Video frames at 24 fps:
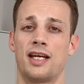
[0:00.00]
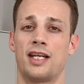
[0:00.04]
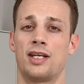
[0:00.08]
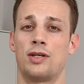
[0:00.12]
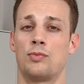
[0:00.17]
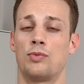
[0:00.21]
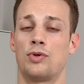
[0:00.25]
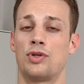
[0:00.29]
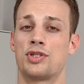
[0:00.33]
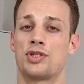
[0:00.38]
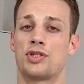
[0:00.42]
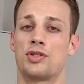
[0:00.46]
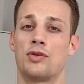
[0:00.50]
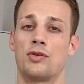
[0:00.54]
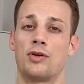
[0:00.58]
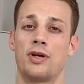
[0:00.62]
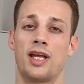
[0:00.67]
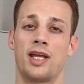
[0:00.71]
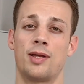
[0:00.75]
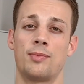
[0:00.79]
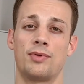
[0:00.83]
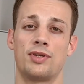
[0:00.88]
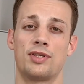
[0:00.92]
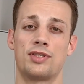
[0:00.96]
And once you're
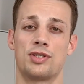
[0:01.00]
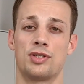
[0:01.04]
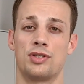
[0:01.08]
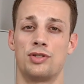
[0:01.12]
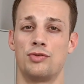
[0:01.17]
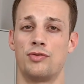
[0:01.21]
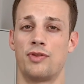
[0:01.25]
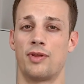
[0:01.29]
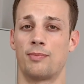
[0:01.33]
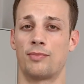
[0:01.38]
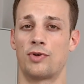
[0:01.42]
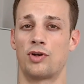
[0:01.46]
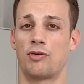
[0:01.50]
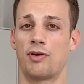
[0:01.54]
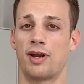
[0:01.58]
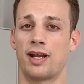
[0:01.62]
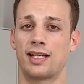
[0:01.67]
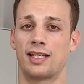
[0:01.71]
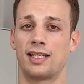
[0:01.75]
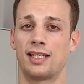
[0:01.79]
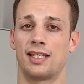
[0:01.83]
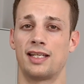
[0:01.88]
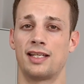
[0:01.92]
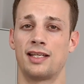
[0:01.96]
able to do them
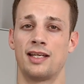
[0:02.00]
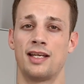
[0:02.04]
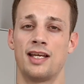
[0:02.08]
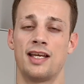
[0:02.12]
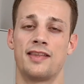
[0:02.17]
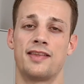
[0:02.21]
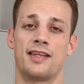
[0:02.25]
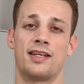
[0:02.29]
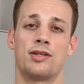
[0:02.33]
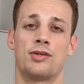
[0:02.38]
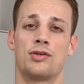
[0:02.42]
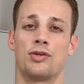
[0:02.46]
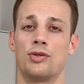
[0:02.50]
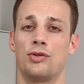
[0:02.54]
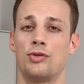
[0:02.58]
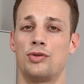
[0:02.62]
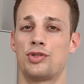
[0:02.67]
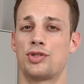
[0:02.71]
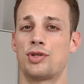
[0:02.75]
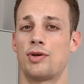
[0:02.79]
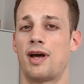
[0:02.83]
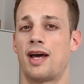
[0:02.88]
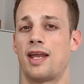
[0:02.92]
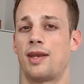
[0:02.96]
correctly, then you could
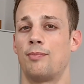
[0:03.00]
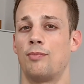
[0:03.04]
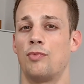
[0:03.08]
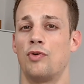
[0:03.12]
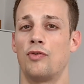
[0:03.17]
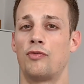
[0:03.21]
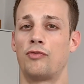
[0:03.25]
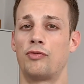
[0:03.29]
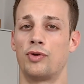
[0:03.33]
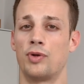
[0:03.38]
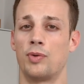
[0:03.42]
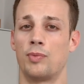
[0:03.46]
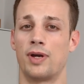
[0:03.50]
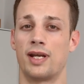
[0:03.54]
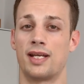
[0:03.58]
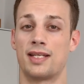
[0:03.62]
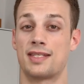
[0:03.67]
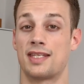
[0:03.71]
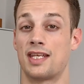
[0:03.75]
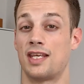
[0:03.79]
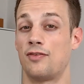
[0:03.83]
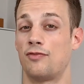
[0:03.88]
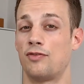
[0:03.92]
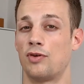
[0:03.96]
also add more free
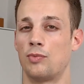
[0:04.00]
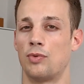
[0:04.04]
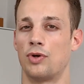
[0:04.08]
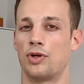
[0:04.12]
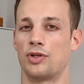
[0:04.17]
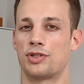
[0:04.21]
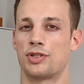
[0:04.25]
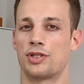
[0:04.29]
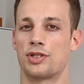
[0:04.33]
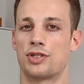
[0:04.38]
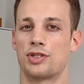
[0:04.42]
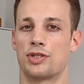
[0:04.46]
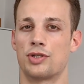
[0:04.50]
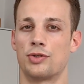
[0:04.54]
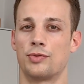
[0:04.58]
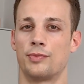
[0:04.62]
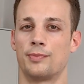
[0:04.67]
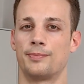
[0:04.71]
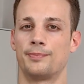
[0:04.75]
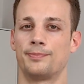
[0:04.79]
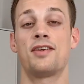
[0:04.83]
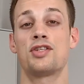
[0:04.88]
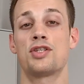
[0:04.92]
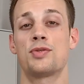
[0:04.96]
weights if you wanted to.
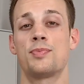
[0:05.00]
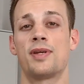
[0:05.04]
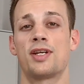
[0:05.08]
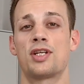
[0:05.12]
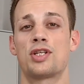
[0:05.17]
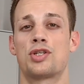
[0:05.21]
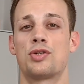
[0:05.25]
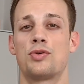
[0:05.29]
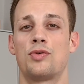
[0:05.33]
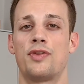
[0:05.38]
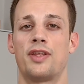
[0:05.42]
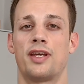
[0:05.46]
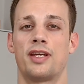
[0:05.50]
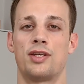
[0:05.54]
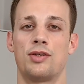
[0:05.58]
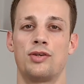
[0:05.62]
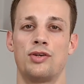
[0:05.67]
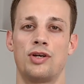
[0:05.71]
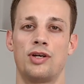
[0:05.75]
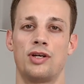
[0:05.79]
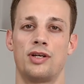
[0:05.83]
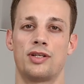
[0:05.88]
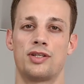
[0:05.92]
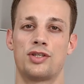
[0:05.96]
And then just make sure that you're
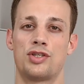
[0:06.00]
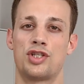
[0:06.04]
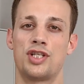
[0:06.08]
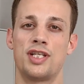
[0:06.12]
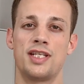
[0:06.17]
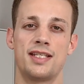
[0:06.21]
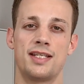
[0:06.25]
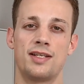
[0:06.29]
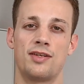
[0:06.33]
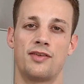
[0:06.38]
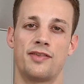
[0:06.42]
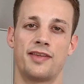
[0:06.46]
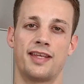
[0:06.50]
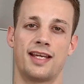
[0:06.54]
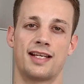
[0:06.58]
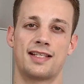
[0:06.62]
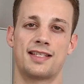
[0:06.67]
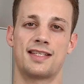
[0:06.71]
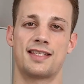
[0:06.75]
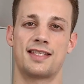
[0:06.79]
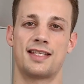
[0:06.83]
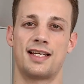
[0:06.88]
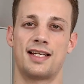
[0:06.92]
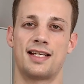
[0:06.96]
not cheating on the
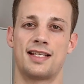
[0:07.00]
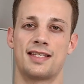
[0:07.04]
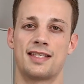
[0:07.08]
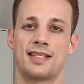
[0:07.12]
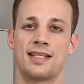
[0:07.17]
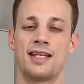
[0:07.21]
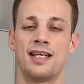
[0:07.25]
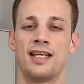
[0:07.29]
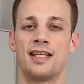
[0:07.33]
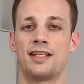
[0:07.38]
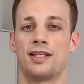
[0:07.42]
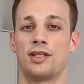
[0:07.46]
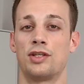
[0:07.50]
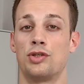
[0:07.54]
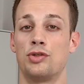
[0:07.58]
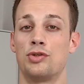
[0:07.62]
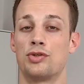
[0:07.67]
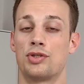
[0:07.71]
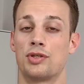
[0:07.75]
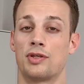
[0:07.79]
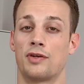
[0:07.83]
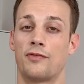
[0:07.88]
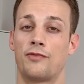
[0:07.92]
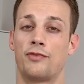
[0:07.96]
exercise, that you're
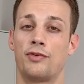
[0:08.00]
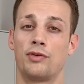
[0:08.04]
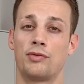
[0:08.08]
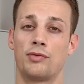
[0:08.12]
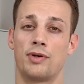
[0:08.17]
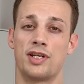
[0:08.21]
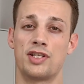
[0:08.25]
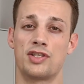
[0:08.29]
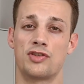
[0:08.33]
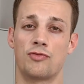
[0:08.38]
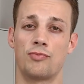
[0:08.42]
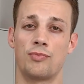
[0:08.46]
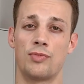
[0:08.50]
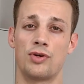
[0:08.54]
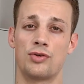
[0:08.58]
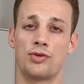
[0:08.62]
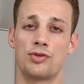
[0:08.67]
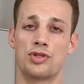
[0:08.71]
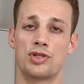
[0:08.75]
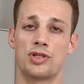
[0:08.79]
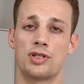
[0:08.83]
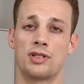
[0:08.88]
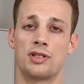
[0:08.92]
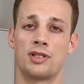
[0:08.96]
using a full range of
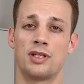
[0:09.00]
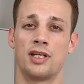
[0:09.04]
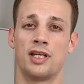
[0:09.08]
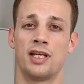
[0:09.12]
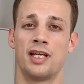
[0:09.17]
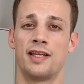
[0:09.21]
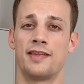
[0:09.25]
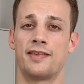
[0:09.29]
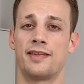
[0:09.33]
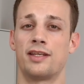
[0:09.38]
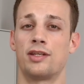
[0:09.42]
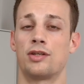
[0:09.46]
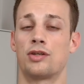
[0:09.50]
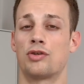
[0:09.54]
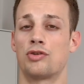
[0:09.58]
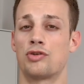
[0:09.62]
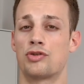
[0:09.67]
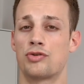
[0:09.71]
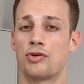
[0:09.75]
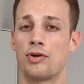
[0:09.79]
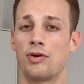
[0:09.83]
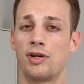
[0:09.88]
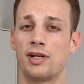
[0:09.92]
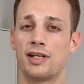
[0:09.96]
motion, that you're
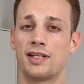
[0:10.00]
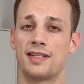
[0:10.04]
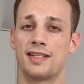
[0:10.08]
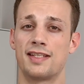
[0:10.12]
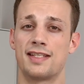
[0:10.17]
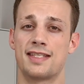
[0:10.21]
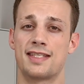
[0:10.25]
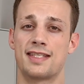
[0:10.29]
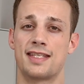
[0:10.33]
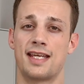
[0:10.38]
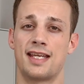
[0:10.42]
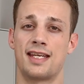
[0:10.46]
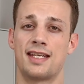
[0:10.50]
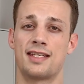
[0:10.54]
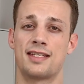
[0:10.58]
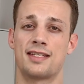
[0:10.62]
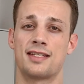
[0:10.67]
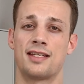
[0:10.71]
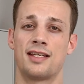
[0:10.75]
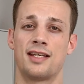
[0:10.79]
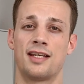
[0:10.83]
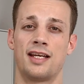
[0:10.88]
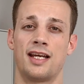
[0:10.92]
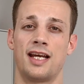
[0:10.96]
controlling the
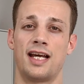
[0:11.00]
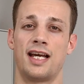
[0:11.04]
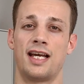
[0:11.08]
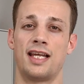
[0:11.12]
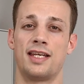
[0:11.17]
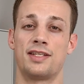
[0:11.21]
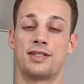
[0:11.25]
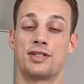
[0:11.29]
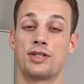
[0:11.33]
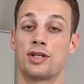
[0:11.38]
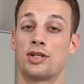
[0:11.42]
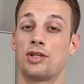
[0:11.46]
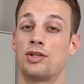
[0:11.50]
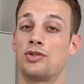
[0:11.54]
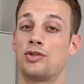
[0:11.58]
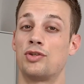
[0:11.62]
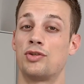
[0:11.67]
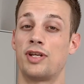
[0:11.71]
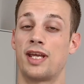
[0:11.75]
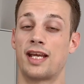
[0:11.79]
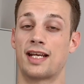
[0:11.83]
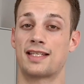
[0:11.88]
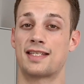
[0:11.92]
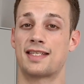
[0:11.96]
descent, and you can do
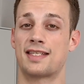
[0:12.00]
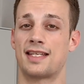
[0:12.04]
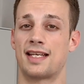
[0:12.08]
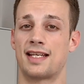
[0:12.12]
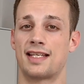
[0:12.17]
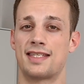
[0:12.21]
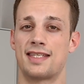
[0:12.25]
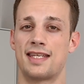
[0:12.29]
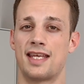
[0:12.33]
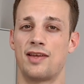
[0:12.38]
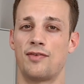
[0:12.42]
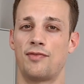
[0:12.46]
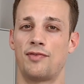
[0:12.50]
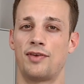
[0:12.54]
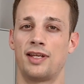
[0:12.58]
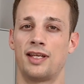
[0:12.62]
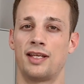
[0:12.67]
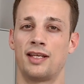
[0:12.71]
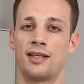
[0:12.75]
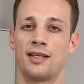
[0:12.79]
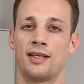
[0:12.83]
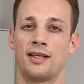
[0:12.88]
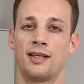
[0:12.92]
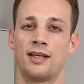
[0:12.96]
the exercise
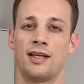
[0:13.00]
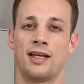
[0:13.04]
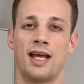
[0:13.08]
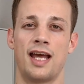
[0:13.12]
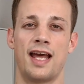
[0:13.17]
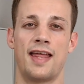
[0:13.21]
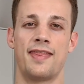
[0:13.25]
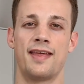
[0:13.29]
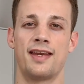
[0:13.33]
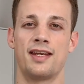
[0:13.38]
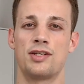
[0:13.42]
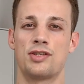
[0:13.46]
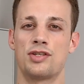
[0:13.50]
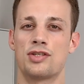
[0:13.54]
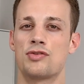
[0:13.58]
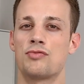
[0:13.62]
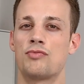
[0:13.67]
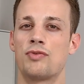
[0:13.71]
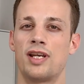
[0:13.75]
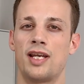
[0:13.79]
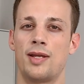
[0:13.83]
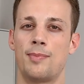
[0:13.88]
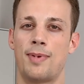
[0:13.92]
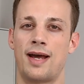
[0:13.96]
safely. And then it doesn't
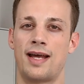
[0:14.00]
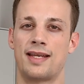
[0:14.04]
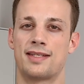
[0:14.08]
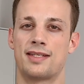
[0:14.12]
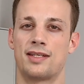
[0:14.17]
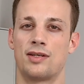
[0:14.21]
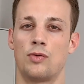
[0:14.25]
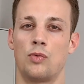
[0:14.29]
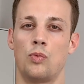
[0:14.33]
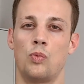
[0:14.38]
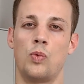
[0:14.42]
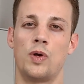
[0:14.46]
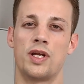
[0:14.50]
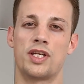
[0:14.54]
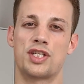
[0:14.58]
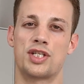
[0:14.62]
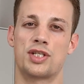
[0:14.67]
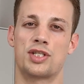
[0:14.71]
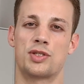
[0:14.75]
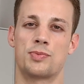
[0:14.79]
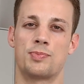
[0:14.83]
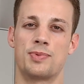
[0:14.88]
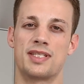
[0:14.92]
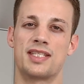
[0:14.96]
really matter which
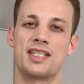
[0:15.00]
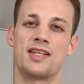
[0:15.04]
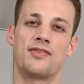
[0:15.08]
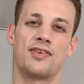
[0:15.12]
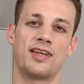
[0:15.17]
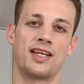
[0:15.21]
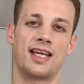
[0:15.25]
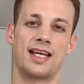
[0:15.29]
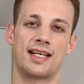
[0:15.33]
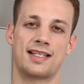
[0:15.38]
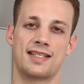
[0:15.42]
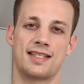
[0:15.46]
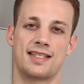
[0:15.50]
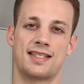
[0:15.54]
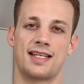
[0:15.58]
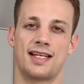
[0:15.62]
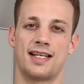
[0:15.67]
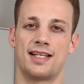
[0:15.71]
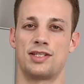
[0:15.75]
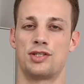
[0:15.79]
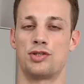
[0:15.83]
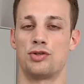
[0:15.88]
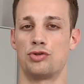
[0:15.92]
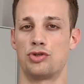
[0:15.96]
specific
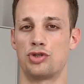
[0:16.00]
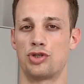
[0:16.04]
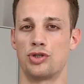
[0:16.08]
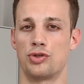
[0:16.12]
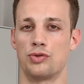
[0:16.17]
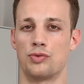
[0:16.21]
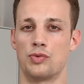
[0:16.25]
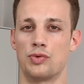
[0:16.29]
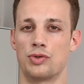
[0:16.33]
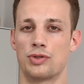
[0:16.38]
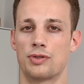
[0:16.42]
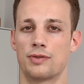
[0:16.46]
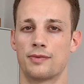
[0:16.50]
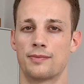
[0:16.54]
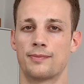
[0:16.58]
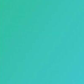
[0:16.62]
exercise you choose.